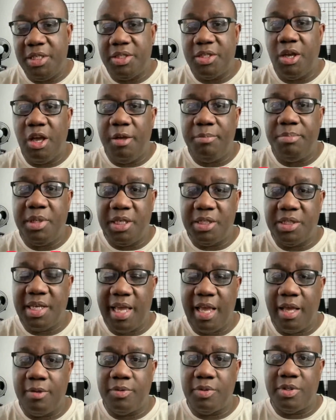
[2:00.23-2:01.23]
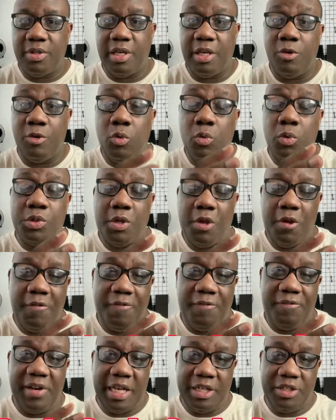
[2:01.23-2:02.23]
time discounts and also
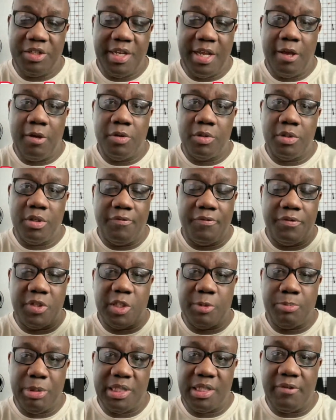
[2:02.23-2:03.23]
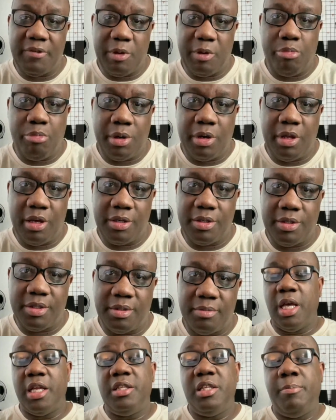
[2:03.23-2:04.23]
flash sales for specific products.
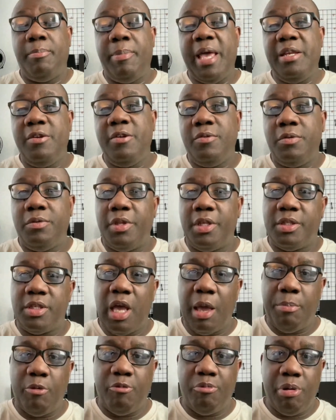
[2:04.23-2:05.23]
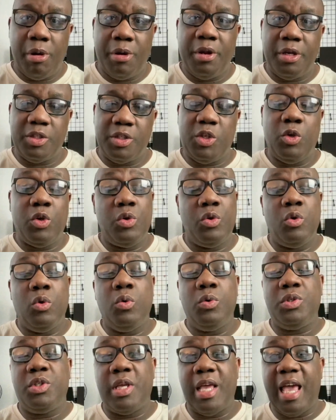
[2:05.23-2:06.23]
And depending on the type of product, you can
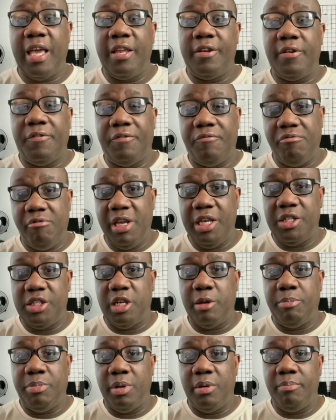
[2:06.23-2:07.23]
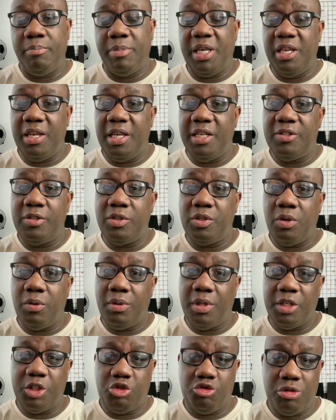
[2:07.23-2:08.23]
also add free shipping, but you need to do
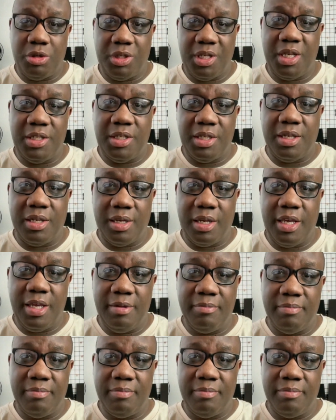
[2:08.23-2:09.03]
this strategically.